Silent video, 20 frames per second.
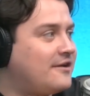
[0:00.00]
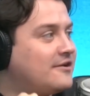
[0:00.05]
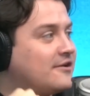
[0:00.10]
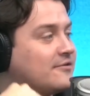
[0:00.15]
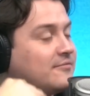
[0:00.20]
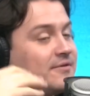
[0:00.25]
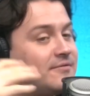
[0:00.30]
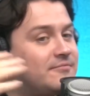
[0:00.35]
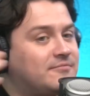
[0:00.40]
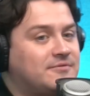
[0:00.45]

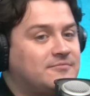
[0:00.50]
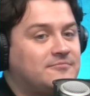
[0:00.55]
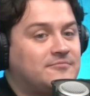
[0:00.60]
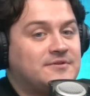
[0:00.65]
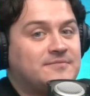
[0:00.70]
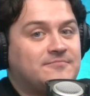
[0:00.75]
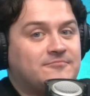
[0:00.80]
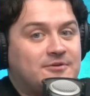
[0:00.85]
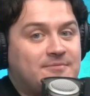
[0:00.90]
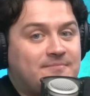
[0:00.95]
look,
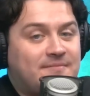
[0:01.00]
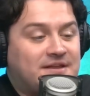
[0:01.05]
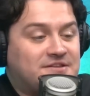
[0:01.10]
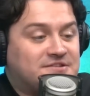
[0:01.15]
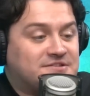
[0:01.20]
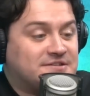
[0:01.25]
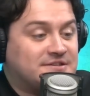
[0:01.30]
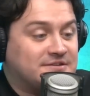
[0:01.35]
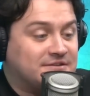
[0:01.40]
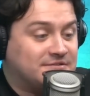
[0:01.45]
we
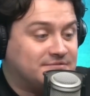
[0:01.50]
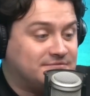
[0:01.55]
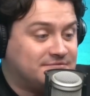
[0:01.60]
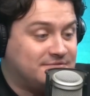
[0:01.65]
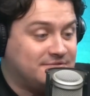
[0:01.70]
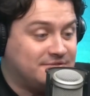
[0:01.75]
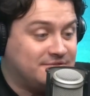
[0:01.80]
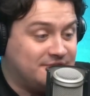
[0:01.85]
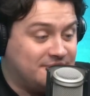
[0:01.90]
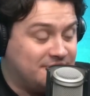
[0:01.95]
mentioned it on
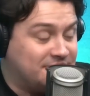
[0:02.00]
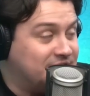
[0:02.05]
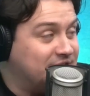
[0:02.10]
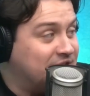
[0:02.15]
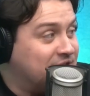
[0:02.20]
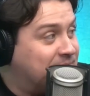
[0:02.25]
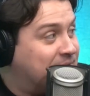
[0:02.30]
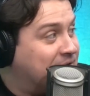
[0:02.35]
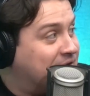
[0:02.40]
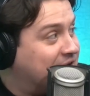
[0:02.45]
the
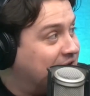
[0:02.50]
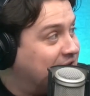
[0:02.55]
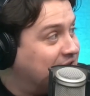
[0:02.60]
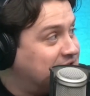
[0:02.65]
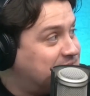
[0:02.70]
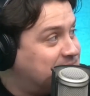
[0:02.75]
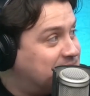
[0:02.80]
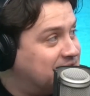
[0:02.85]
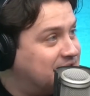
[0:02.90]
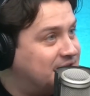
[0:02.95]
other
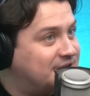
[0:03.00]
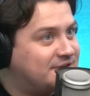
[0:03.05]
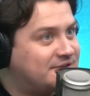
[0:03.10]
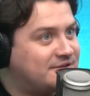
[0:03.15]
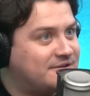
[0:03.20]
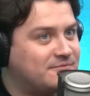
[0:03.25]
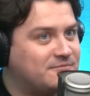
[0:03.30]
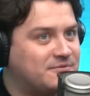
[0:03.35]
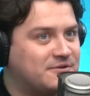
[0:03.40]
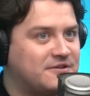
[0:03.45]
podcast, but
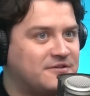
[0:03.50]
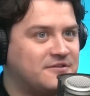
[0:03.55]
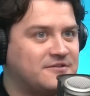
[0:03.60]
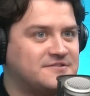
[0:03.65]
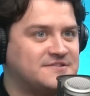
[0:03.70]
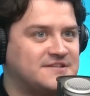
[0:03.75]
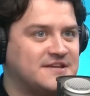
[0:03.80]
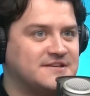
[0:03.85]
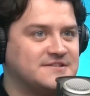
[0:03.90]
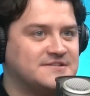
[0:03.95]
one of
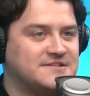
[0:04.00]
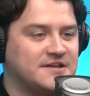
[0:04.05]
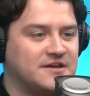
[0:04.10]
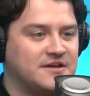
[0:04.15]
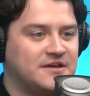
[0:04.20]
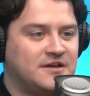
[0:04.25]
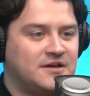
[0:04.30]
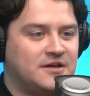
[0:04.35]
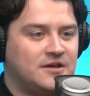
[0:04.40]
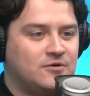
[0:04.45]
those things
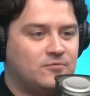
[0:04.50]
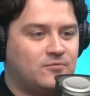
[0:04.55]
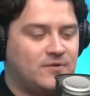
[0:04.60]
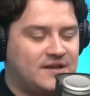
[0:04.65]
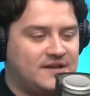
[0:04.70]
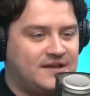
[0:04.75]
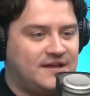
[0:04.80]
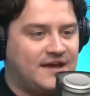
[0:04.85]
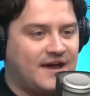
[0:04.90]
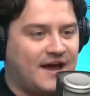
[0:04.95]
that
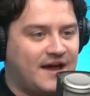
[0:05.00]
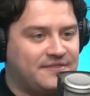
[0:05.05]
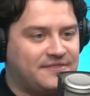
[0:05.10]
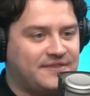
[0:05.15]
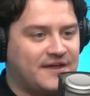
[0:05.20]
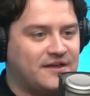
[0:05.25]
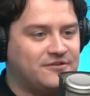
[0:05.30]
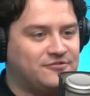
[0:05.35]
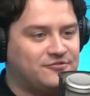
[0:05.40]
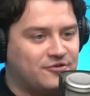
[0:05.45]
when he had
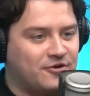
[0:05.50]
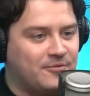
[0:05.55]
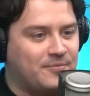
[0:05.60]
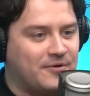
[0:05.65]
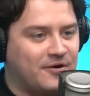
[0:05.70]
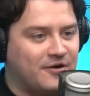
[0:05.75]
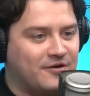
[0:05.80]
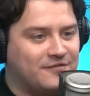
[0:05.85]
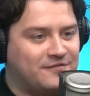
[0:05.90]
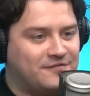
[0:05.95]
that drop
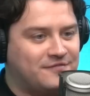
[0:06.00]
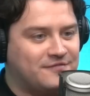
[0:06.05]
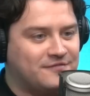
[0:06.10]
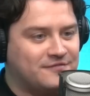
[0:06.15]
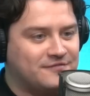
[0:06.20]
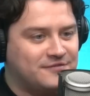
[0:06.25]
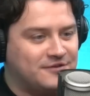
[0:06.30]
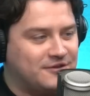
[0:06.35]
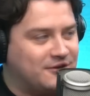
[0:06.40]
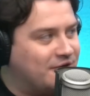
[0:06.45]
off,
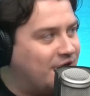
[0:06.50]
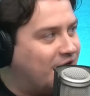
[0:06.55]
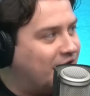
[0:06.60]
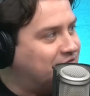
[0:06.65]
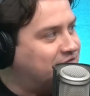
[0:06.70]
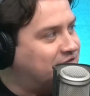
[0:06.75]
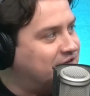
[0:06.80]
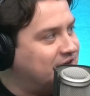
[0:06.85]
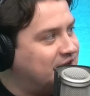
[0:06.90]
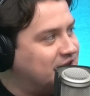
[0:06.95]
you know,
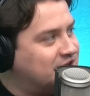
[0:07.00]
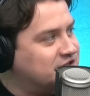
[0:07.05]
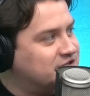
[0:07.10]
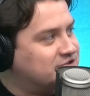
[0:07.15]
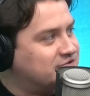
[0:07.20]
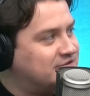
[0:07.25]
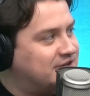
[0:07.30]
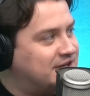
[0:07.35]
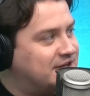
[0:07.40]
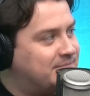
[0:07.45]
after the
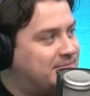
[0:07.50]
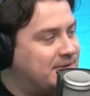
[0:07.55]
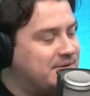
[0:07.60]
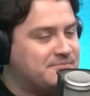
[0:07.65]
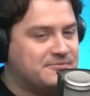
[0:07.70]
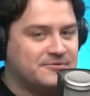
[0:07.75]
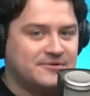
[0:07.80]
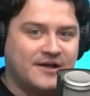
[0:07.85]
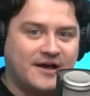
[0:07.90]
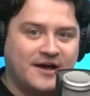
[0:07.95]
injury, and
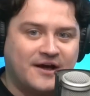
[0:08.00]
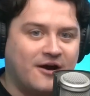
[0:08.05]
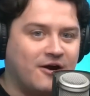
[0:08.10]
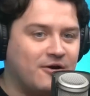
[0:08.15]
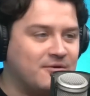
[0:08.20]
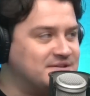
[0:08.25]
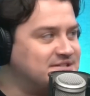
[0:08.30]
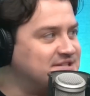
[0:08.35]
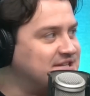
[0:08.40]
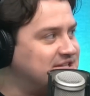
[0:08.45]
people were like,
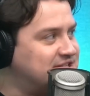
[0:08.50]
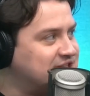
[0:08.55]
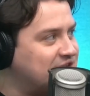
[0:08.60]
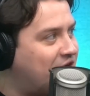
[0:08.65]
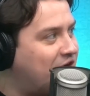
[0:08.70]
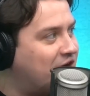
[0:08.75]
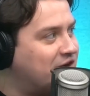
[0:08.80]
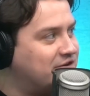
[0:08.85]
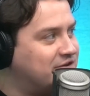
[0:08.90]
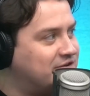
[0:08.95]
"Oh, is he
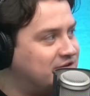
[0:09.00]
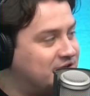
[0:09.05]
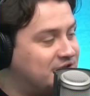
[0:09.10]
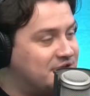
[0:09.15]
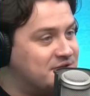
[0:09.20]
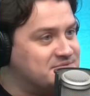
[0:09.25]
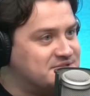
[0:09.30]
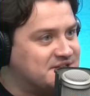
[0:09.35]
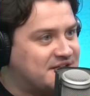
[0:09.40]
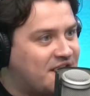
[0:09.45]
done?" And you know,
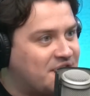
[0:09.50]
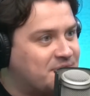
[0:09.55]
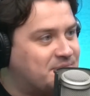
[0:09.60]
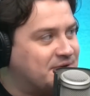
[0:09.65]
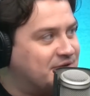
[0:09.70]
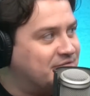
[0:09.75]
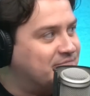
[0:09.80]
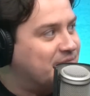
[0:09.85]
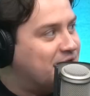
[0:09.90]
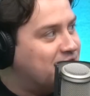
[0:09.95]
there was a
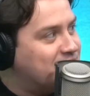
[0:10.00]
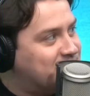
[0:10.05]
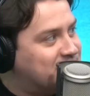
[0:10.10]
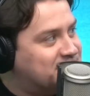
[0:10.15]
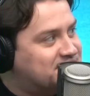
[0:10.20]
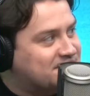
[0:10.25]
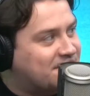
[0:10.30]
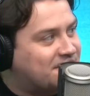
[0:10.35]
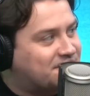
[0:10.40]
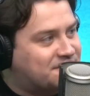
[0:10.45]
couple of
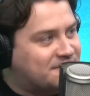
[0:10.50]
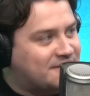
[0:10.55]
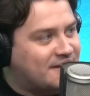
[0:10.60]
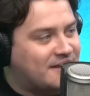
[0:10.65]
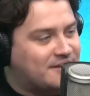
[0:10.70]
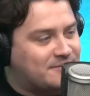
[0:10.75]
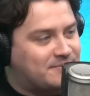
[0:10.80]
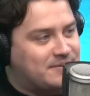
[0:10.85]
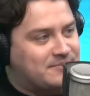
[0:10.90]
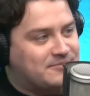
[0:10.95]
moments after
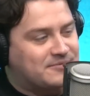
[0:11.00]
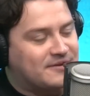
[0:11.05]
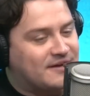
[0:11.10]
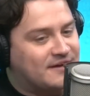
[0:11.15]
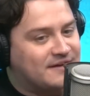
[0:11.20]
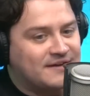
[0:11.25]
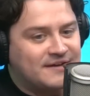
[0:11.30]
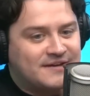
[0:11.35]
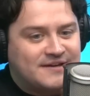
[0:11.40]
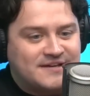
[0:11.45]
that people were
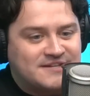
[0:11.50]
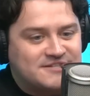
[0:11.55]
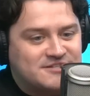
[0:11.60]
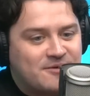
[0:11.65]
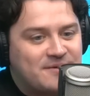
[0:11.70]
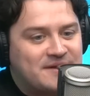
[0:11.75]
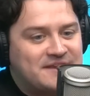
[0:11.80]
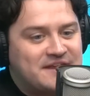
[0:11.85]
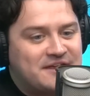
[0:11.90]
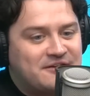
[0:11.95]
like, "He's
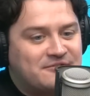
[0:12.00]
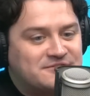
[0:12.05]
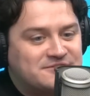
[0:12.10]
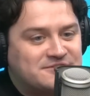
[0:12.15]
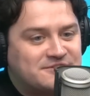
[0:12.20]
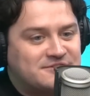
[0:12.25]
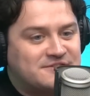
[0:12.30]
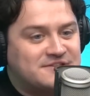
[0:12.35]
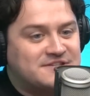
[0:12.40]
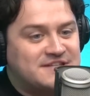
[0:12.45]
nowhere near as
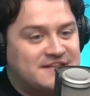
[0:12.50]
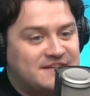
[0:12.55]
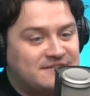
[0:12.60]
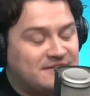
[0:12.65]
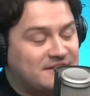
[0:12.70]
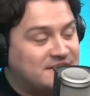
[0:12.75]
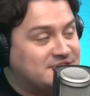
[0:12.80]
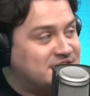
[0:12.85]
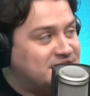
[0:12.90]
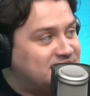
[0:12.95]
good as he
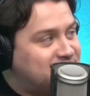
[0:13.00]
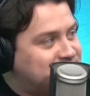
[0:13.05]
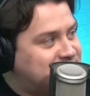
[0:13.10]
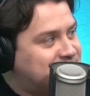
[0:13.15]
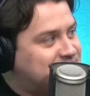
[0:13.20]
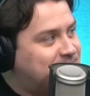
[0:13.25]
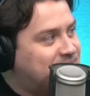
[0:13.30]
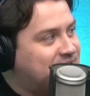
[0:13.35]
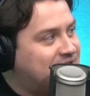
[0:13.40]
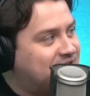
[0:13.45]

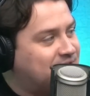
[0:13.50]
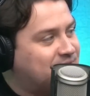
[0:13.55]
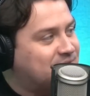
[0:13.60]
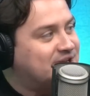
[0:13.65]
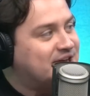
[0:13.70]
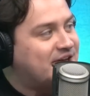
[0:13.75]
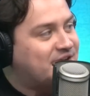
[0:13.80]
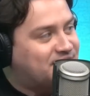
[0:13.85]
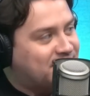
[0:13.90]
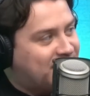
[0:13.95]
used to be. Will
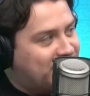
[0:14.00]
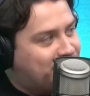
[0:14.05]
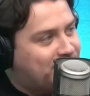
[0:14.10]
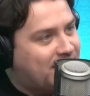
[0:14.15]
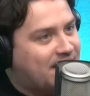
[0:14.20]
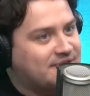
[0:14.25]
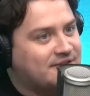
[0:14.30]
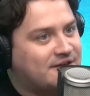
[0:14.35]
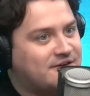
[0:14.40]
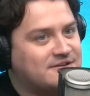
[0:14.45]
he ever get
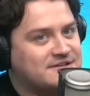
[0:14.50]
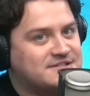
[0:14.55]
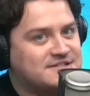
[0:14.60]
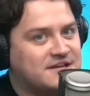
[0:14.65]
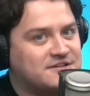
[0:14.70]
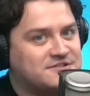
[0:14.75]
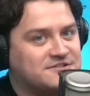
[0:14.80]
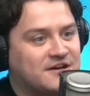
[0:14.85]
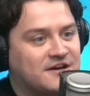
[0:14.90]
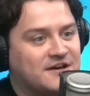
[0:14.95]
back there?"
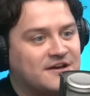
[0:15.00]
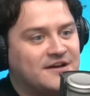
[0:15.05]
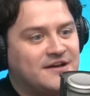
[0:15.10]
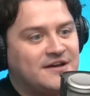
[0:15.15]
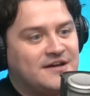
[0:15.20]
etc.